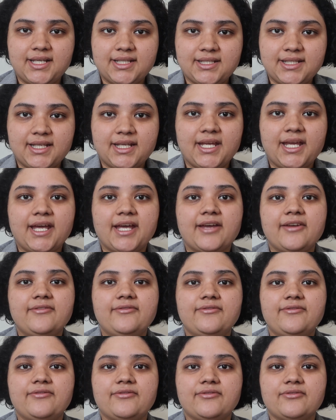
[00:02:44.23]
they
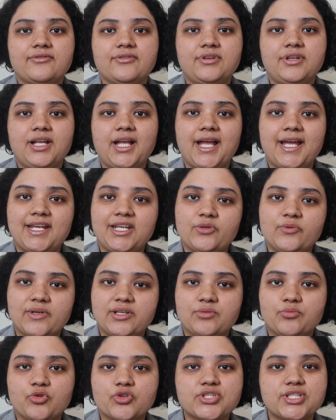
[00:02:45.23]
have
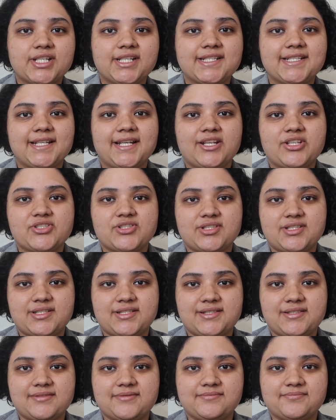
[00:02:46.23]
adequate emotional
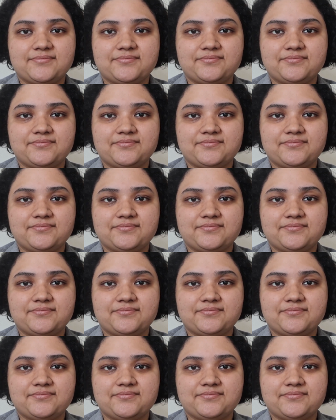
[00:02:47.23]
intelligence.